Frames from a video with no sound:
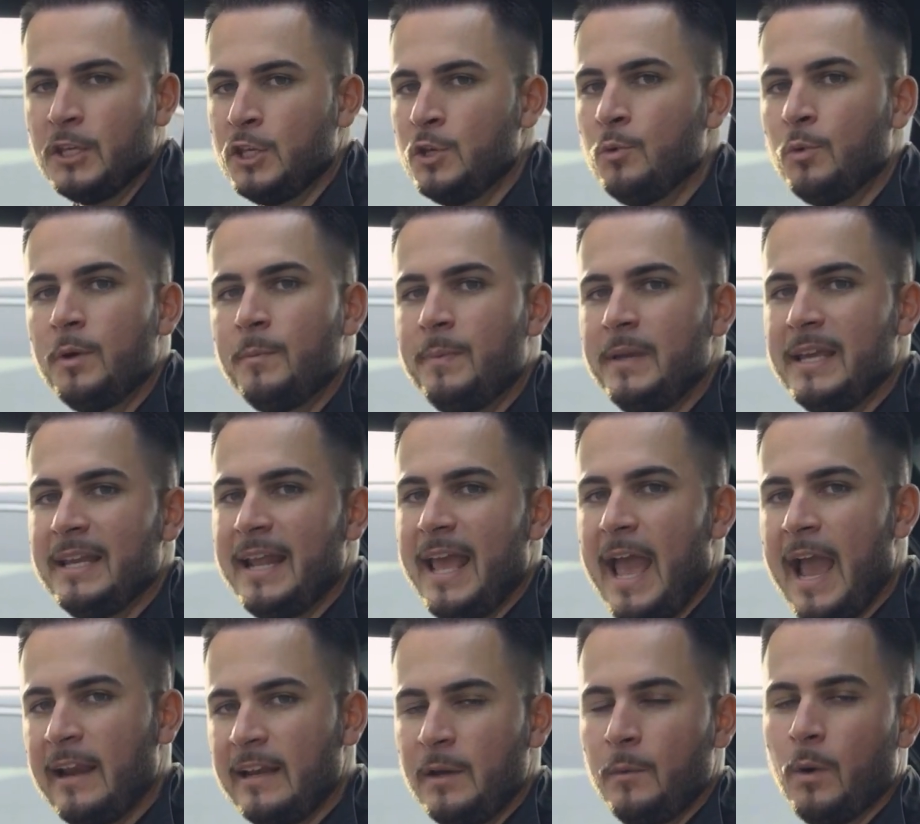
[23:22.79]
you would be in
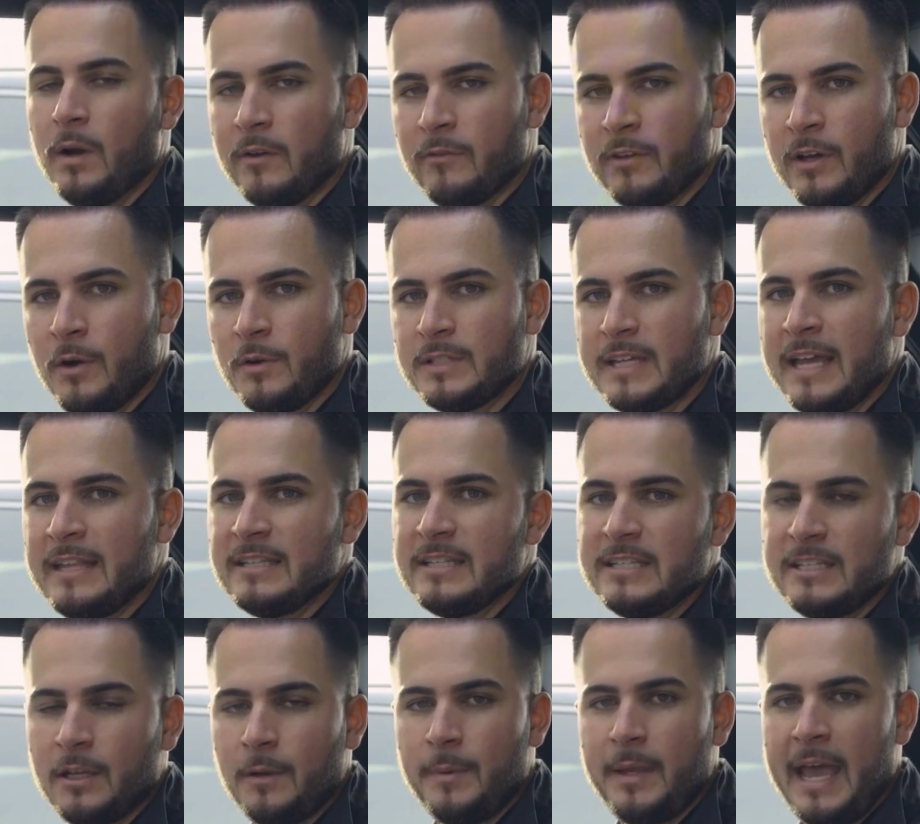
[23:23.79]
any one of those and
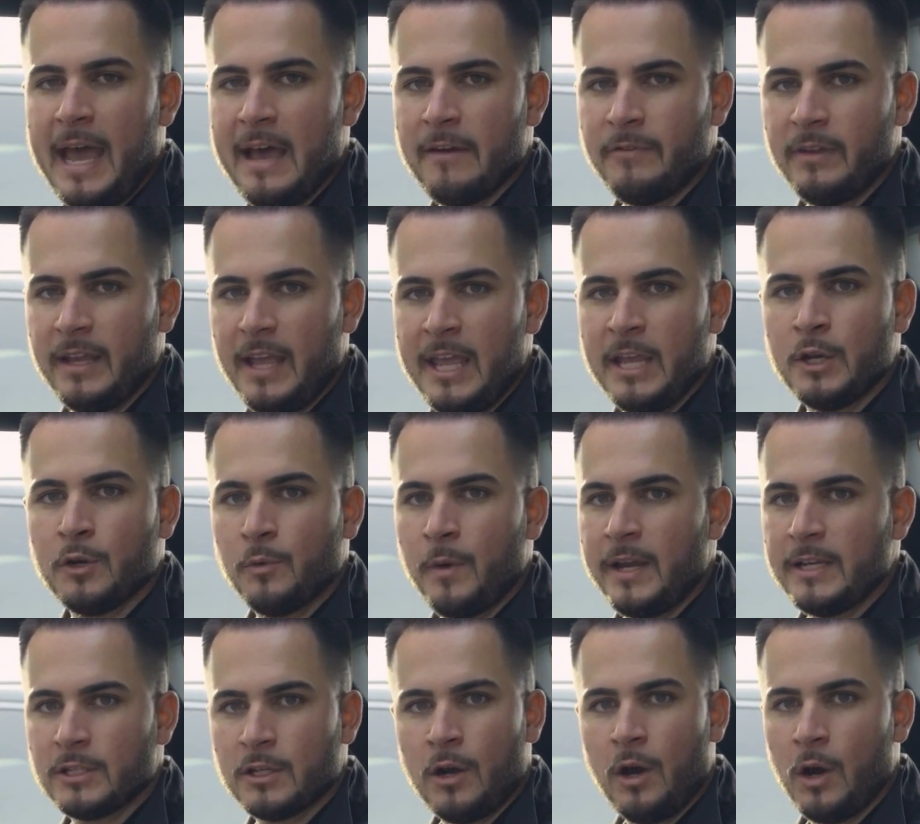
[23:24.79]
still be having a
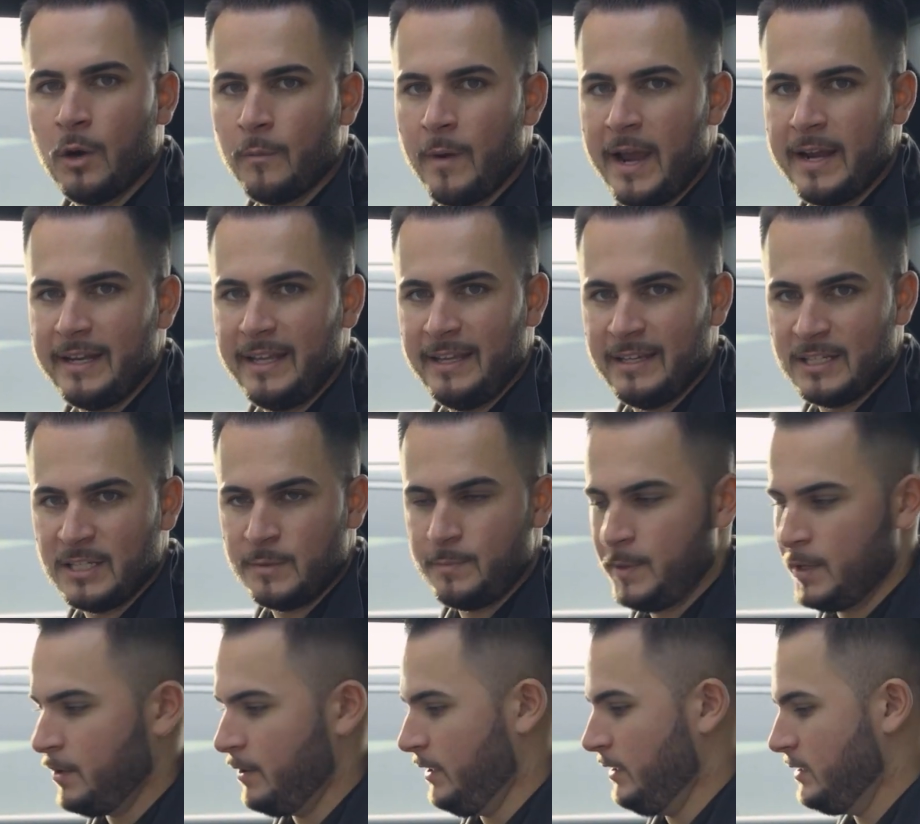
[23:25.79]
great car ride
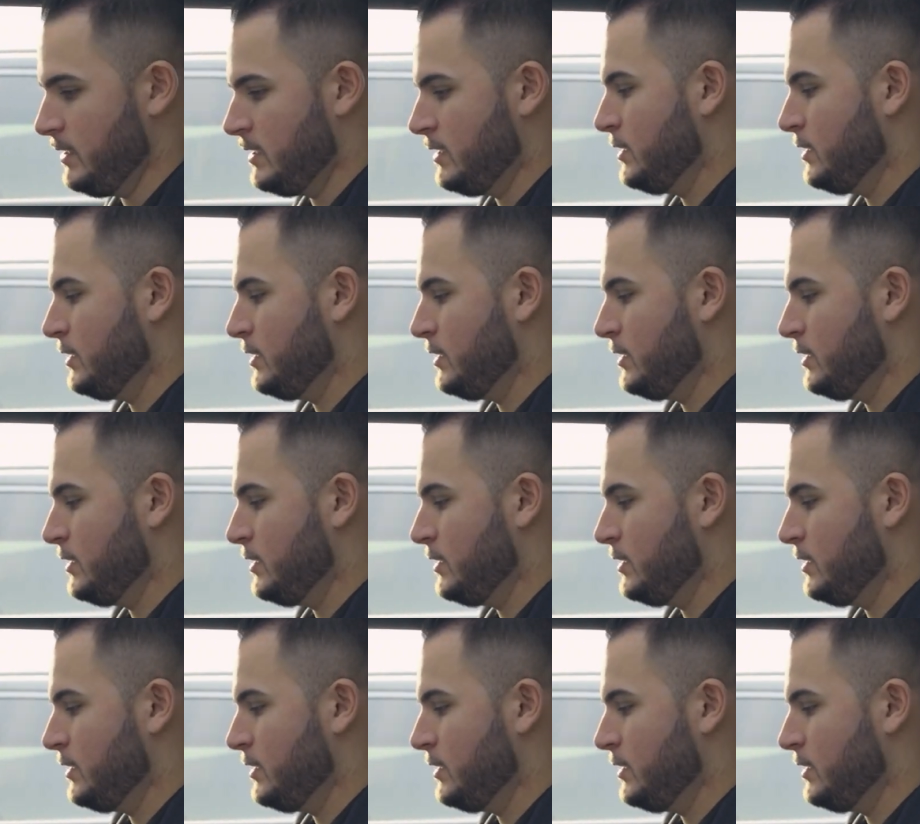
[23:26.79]
experience.